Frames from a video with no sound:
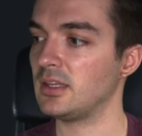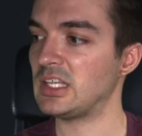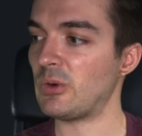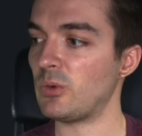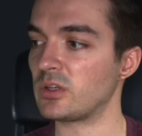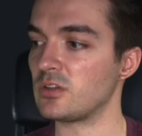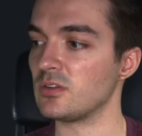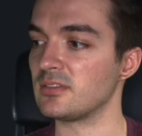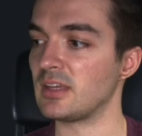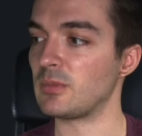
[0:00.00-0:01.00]
Now we want to do
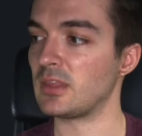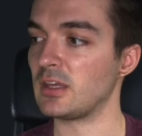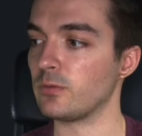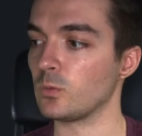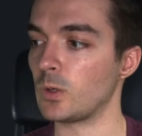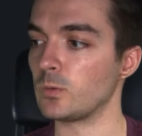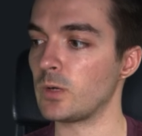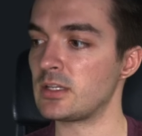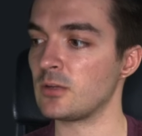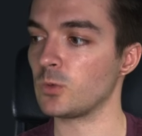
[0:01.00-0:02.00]
the same thing for run
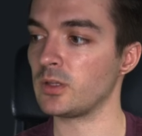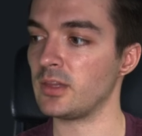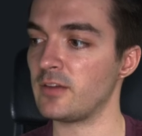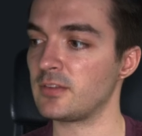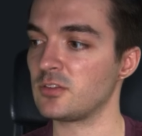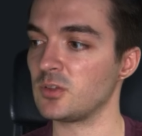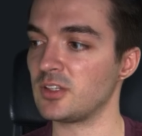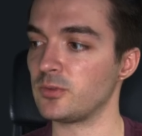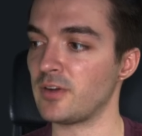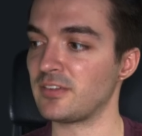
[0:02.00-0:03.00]
right and run left. So
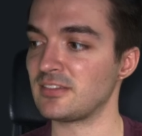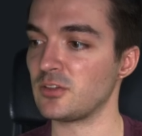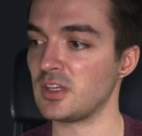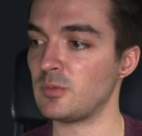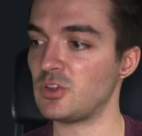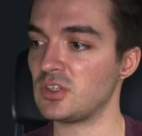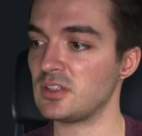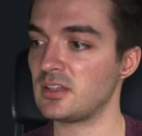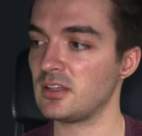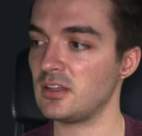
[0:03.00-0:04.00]
let's reference those
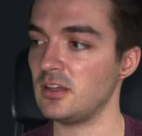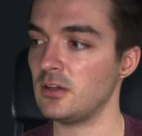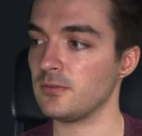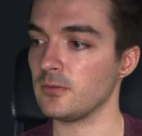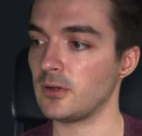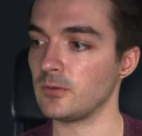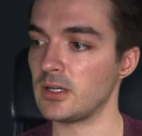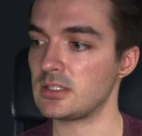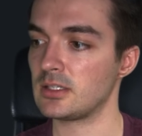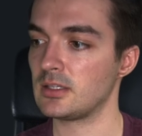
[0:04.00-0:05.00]
images. Here for run
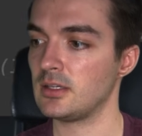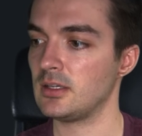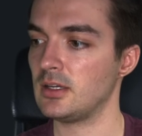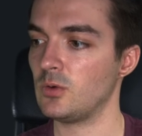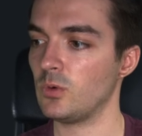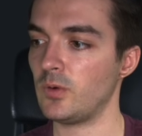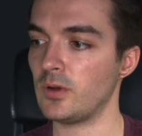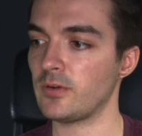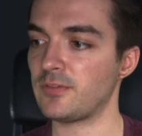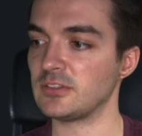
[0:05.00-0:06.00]
right, we're going
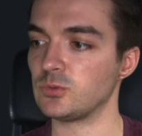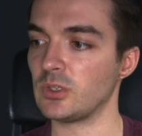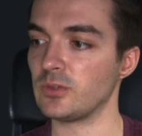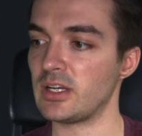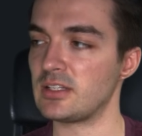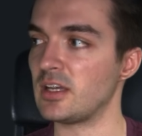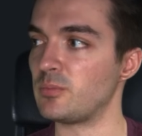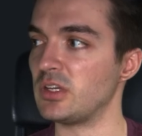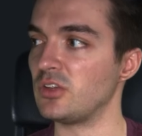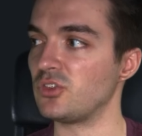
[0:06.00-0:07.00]
to reference run
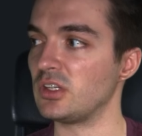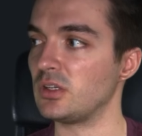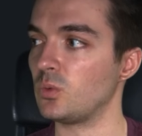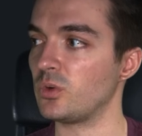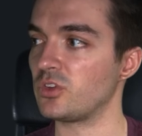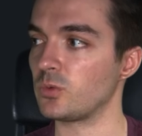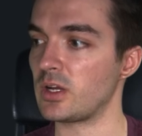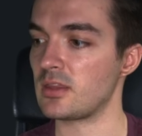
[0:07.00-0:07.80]
right.png, which is right